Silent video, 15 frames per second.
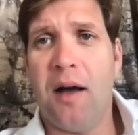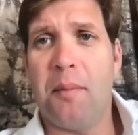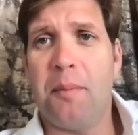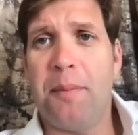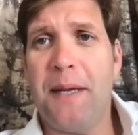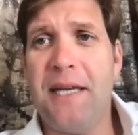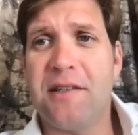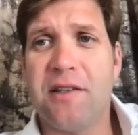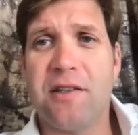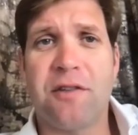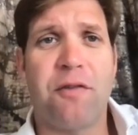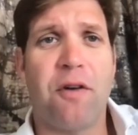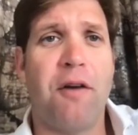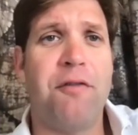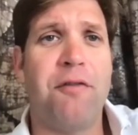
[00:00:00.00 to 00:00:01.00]

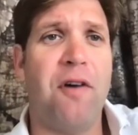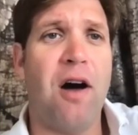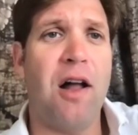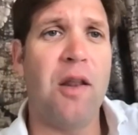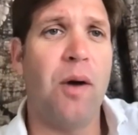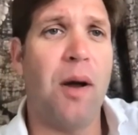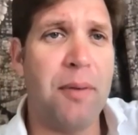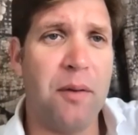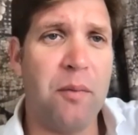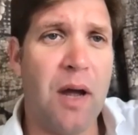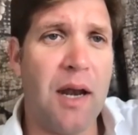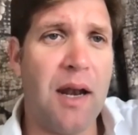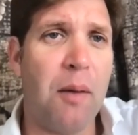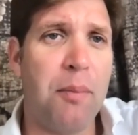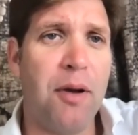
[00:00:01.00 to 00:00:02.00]
pieces of follow-up,
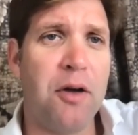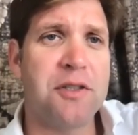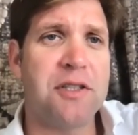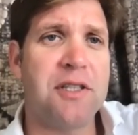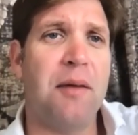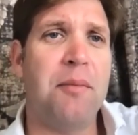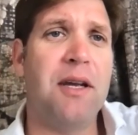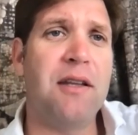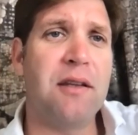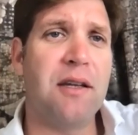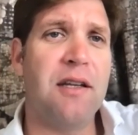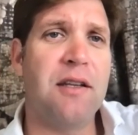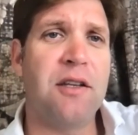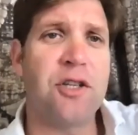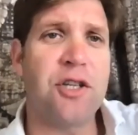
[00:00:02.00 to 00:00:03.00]
and I'll post them
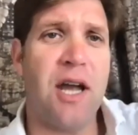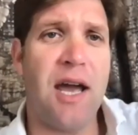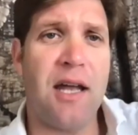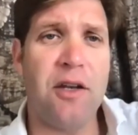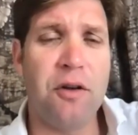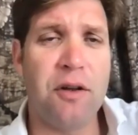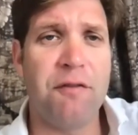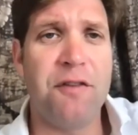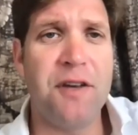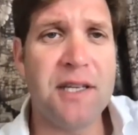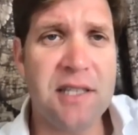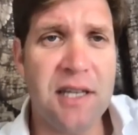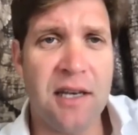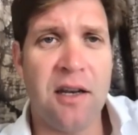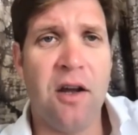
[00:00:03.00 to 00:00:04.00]
in the chat. You can
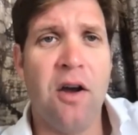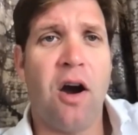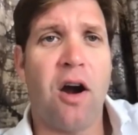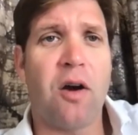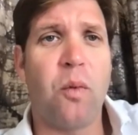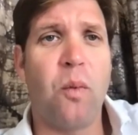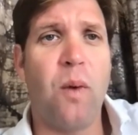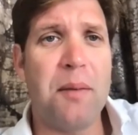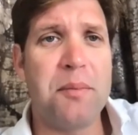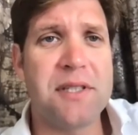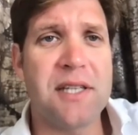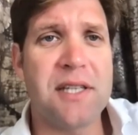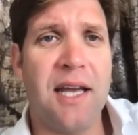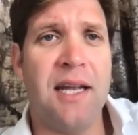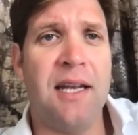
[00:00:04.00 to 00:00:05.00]
visit our
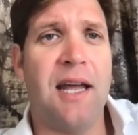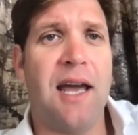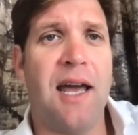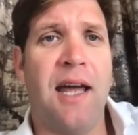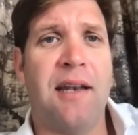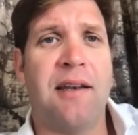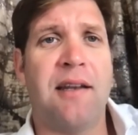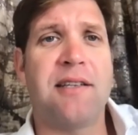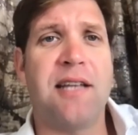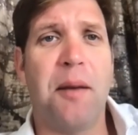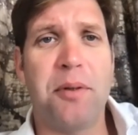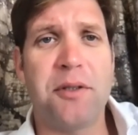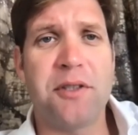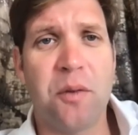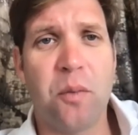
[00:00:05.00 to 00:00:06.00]
website at
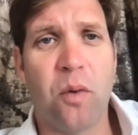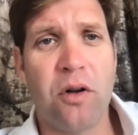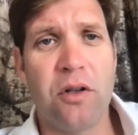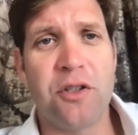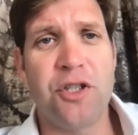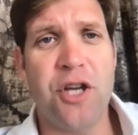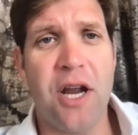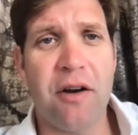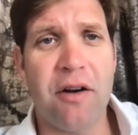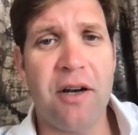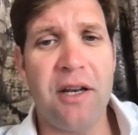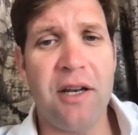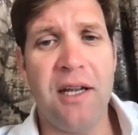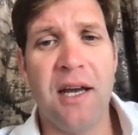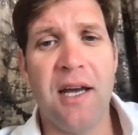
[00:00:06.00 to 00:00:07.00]

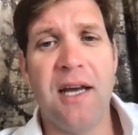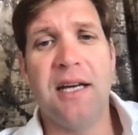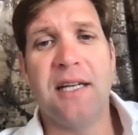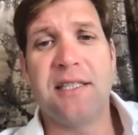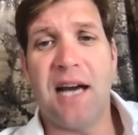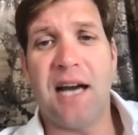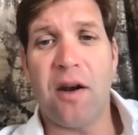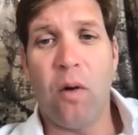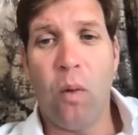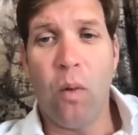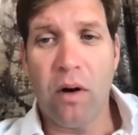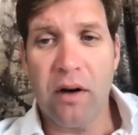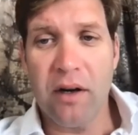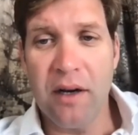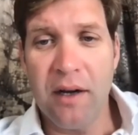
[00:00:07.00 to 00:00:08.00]

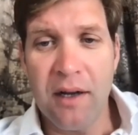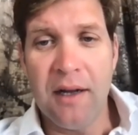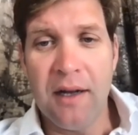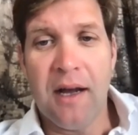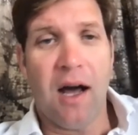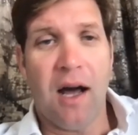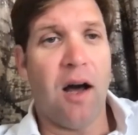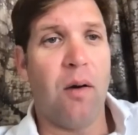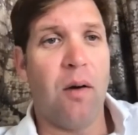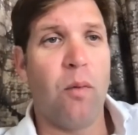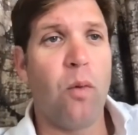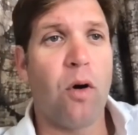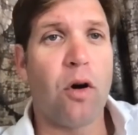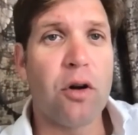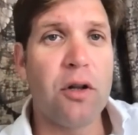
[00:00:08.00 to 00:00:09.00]
templetonworldcharity.org.
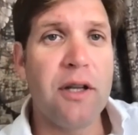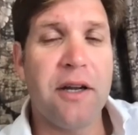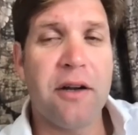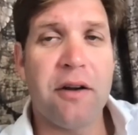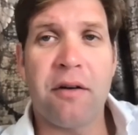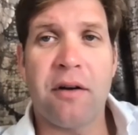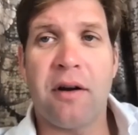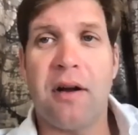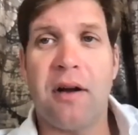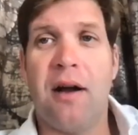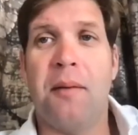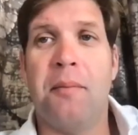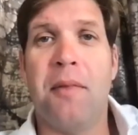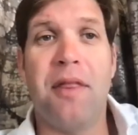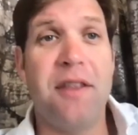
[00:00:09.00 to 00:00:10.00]
Earlier
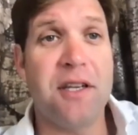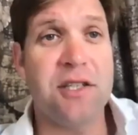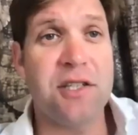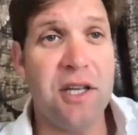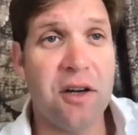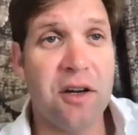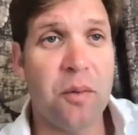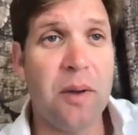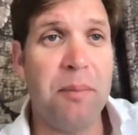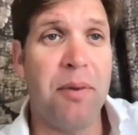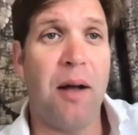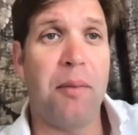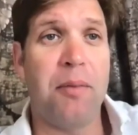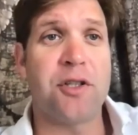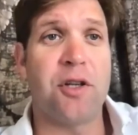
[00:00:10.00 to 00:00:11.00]
this year, we
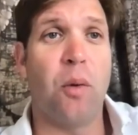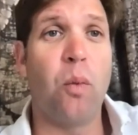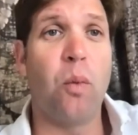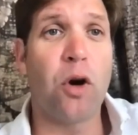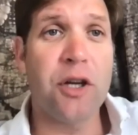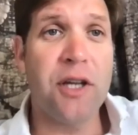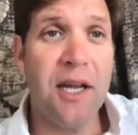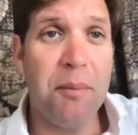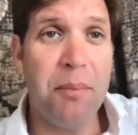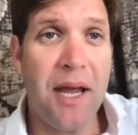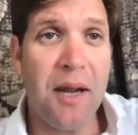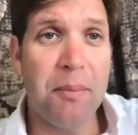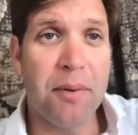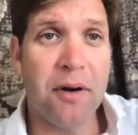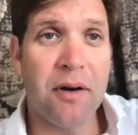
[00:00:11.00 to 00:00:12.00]
published a working
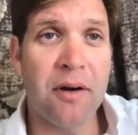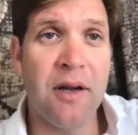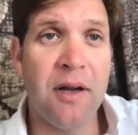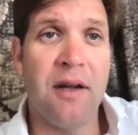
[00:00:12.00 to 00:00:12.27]
paper